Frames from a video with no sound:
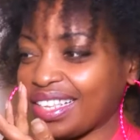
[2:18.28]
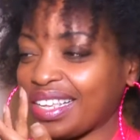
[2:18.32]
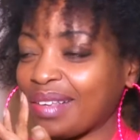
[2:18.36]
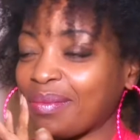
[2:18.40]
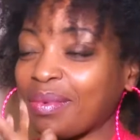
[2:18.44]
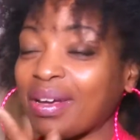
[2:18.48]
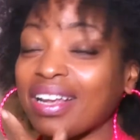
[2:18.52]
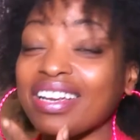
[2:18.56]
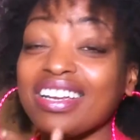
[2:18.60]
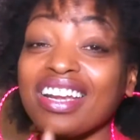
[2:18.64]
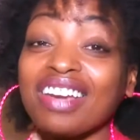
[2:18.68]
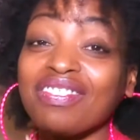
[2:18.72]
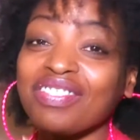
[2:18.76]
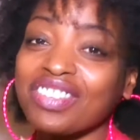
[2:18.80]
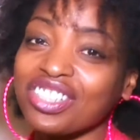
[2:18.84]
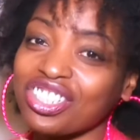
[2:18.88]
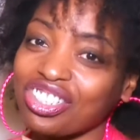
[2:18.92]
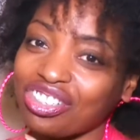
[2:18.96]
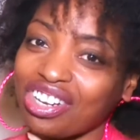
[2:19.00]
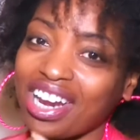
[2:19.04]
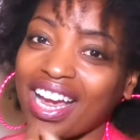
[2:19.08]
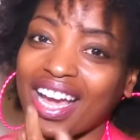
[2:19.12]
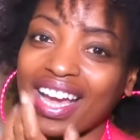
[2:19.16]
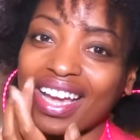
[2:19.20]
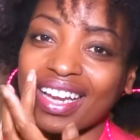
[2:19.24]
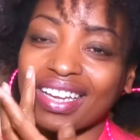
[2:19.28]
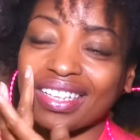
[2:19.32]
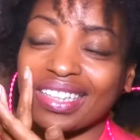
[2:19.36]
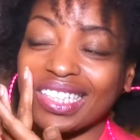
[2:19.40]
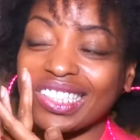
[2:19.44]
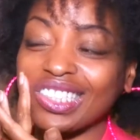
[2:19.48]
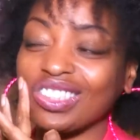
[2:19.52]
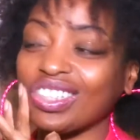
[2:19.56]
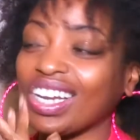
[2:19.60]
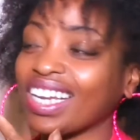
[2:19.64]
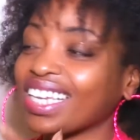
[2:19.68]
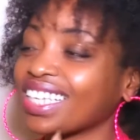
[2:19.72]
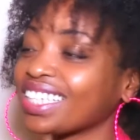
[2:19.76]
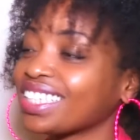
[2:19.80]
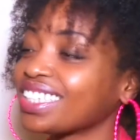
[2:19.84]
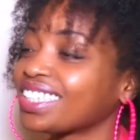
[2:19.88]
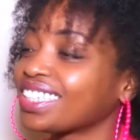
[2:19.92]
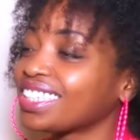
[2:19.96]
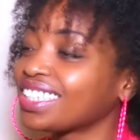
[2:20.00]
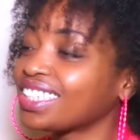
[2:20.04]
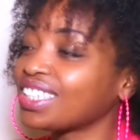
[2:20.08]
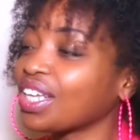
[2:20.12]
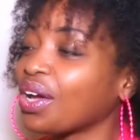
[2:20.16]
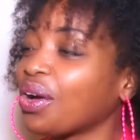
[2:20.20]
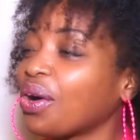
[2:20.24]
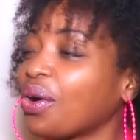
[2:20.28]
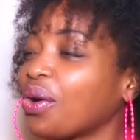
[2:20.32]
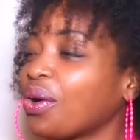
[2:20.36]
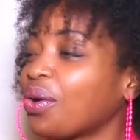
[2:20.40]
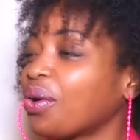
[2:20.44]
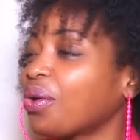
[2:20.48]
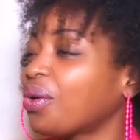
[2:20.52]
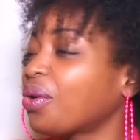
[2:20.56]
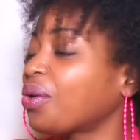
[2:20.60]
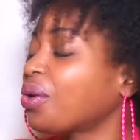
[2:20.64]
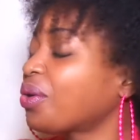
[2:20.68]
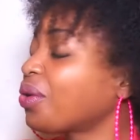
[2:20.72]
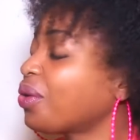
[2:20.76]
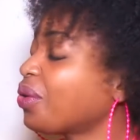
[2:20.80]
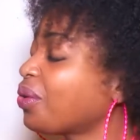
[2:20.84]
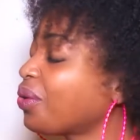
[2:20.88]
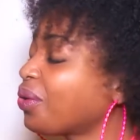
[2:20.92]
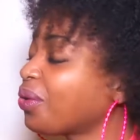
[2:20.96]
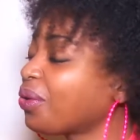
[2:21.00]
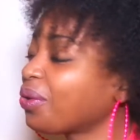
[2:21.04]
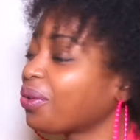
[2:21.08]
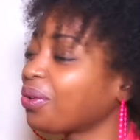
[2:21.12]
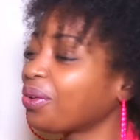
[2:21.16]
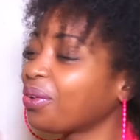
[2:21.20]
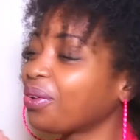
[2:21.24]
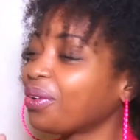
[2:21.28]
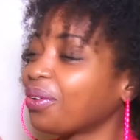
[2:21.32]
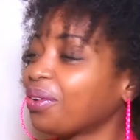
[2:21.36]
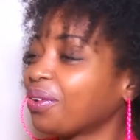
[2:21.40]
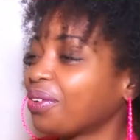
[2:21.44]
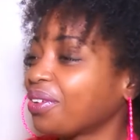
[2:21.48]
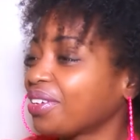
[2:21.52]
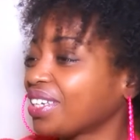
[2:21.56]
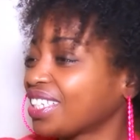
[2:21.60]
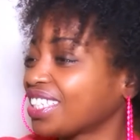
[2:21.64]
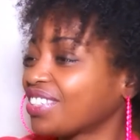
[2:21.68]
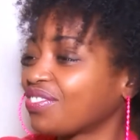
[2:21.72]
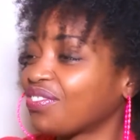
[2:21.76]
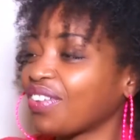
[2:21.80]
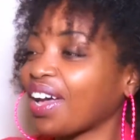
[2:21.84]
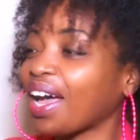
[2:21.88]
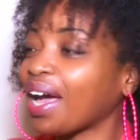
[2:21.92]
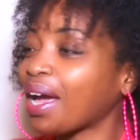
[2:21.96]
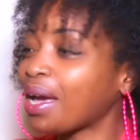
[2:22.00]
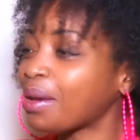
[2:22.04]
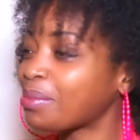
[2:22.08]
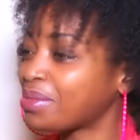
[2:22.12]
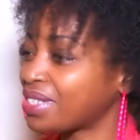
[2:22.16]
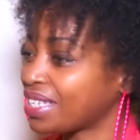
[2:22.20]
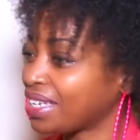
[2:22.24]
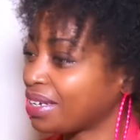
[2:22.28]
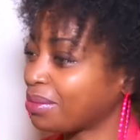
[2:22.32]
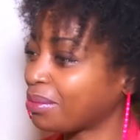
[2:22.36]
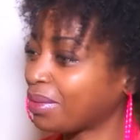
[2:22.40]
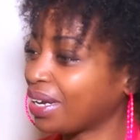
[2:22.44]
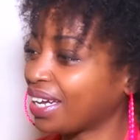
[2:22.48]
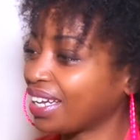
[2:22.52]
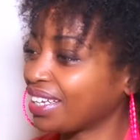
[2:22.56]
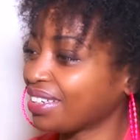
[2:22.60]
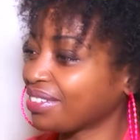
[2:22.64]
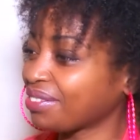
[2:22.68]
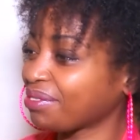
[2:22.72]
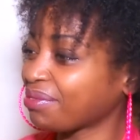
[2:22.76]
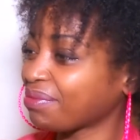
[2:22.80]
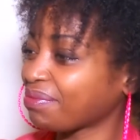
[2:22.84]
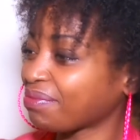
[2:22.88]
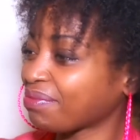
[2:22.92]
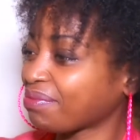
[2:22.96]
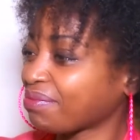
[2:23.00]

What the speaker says: But I love the track. The track is so... it's vibesy, man.